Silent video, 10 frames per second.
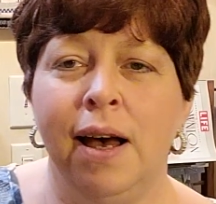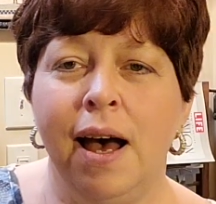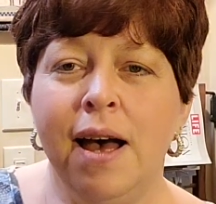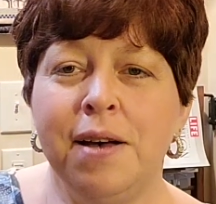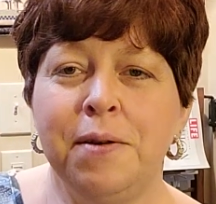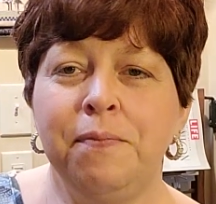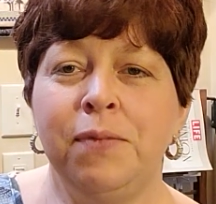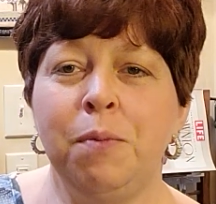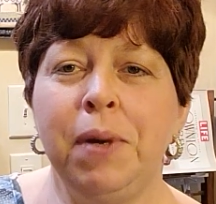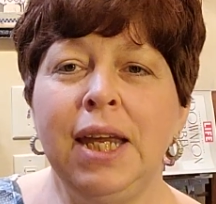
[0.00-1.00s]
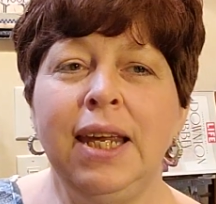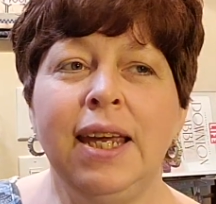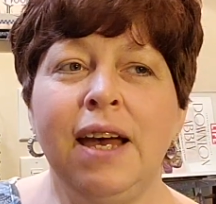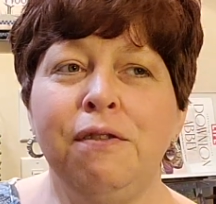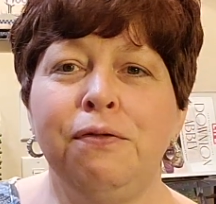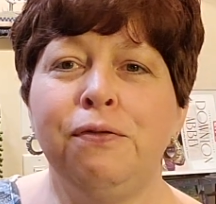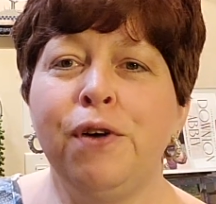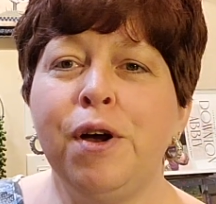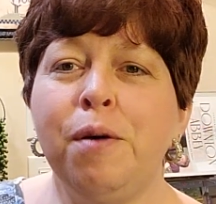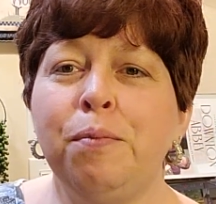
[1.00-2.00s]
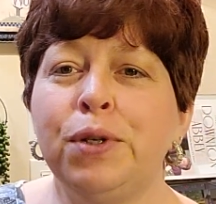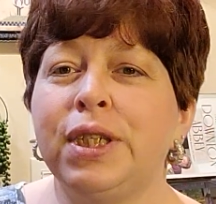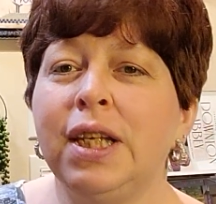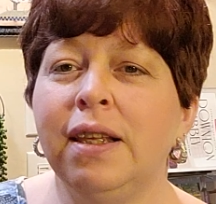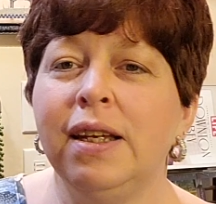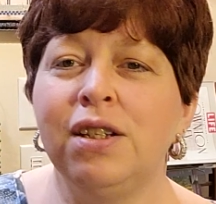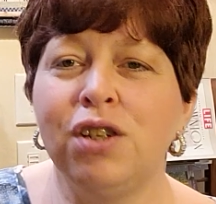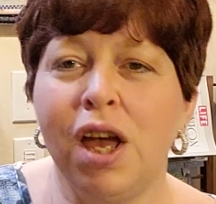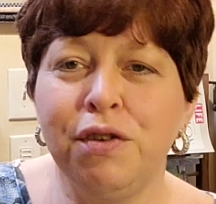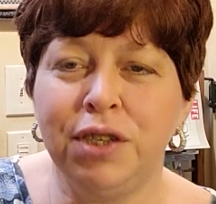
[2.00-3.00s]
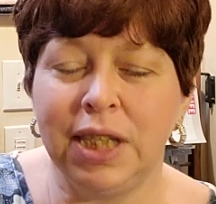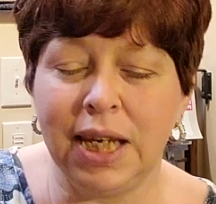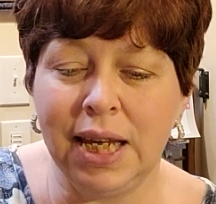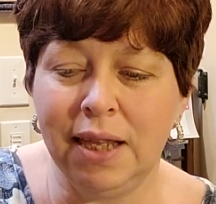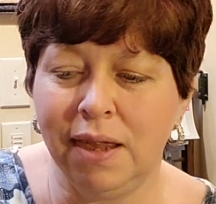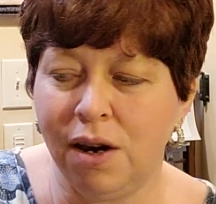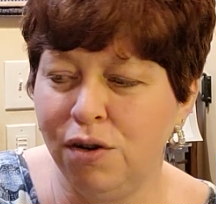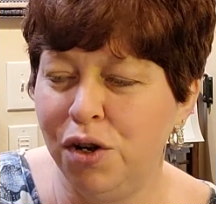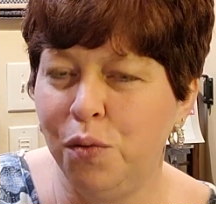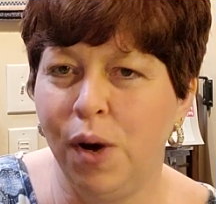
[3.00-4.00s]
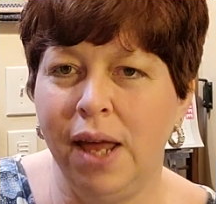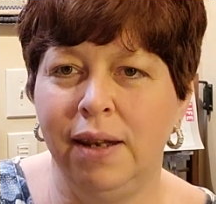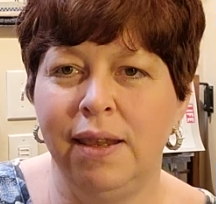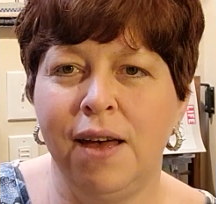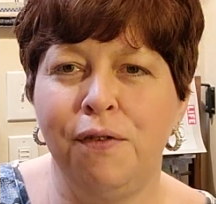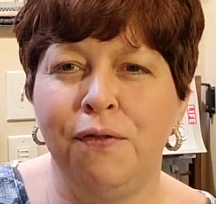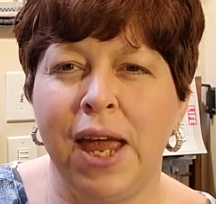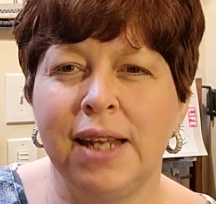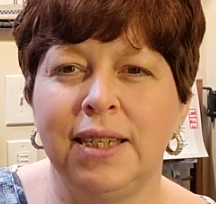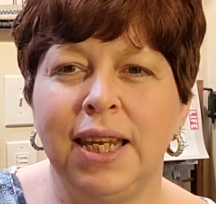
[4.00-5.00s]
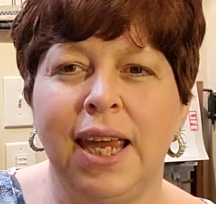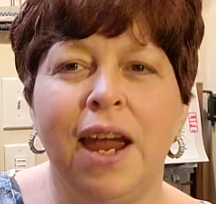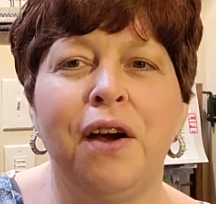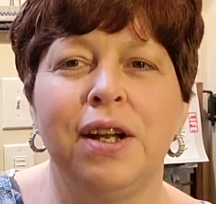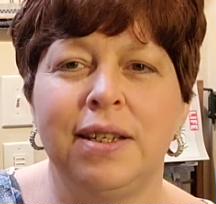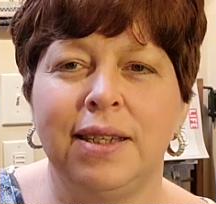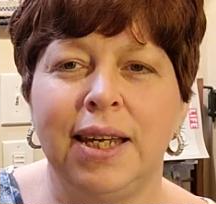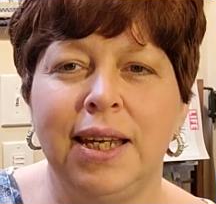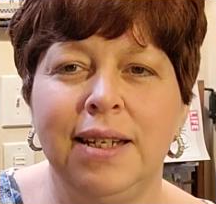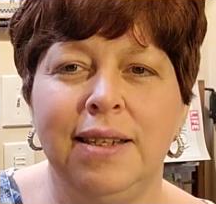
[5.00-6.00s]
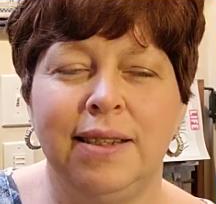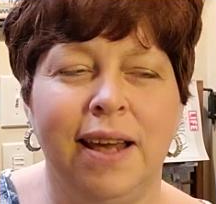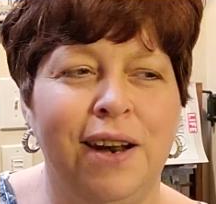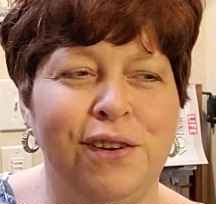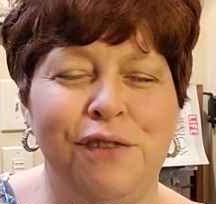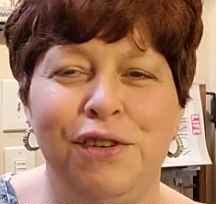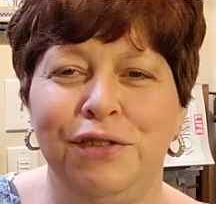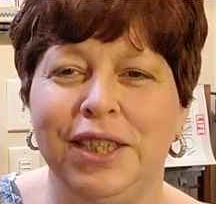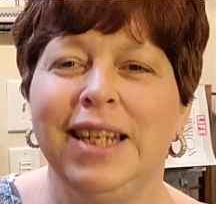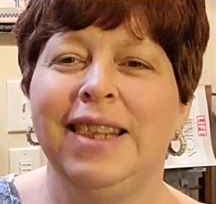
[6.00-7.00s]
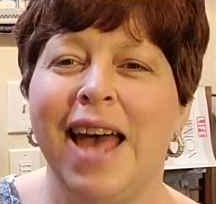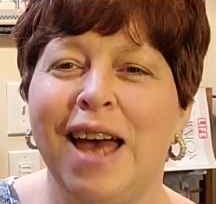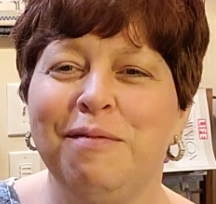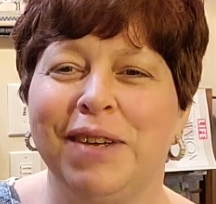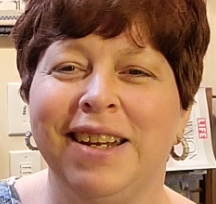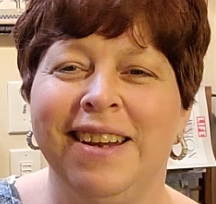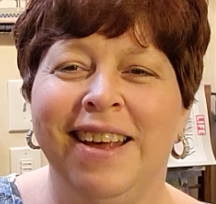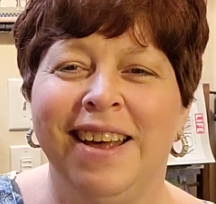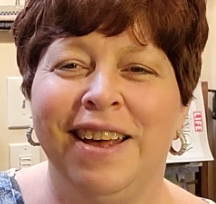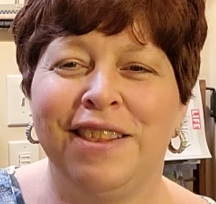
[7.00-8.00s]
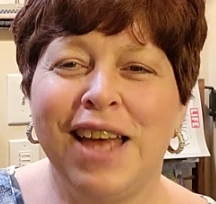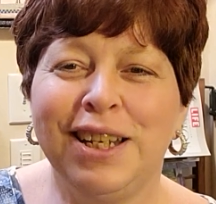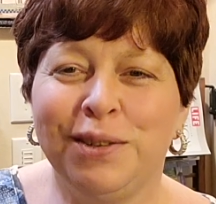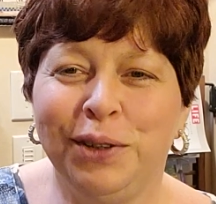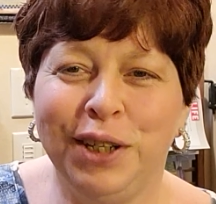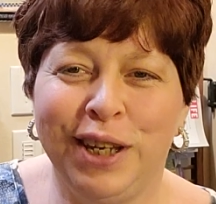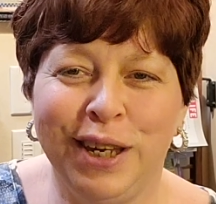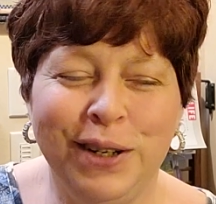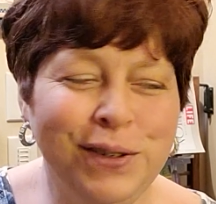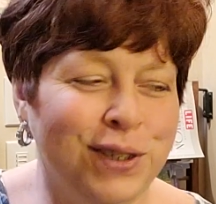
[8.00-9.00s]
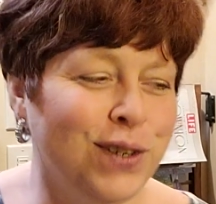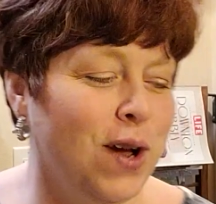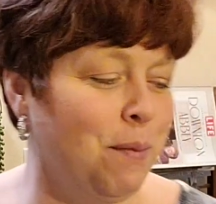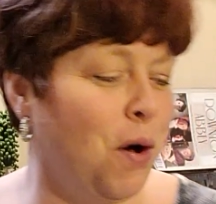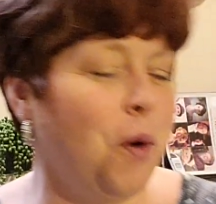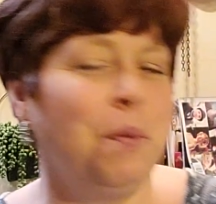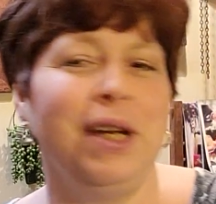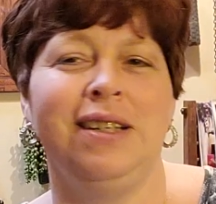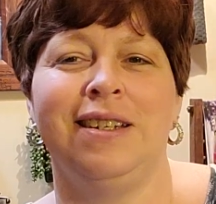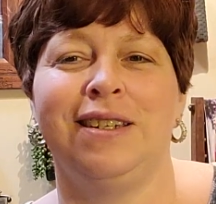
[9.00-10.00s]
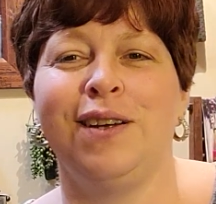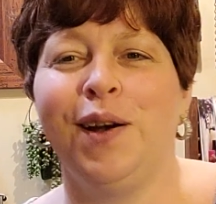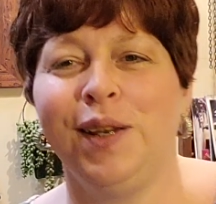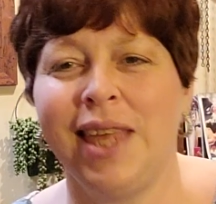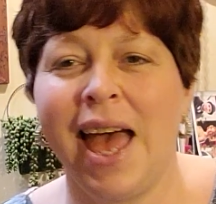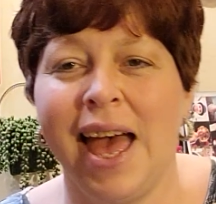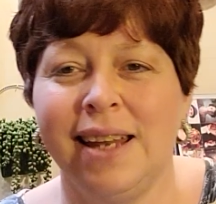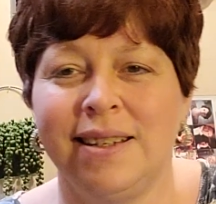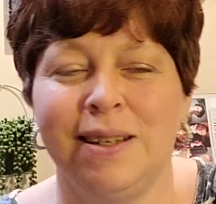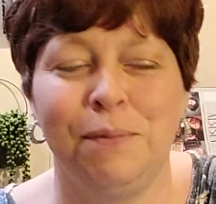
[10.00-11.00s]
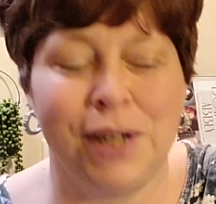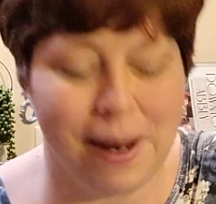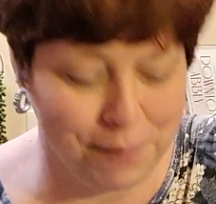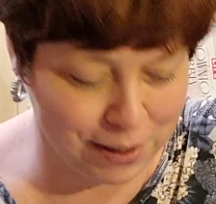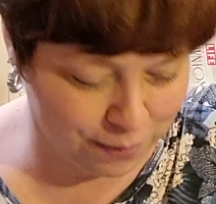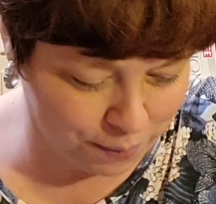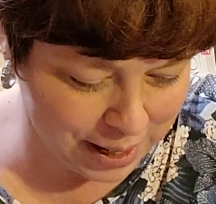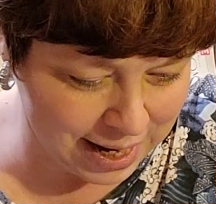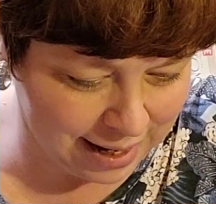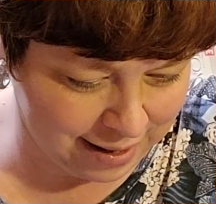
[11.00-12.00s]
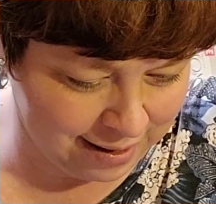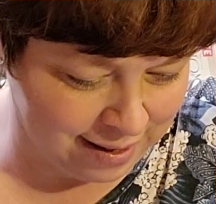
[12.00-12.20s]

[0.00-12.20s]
the PDF from Priscilla and Chelsea, their new one, the Fancy Carrot Seeds. I don't know if you've seen that, but that's really cute. So I'm hoping to start that sometime this week.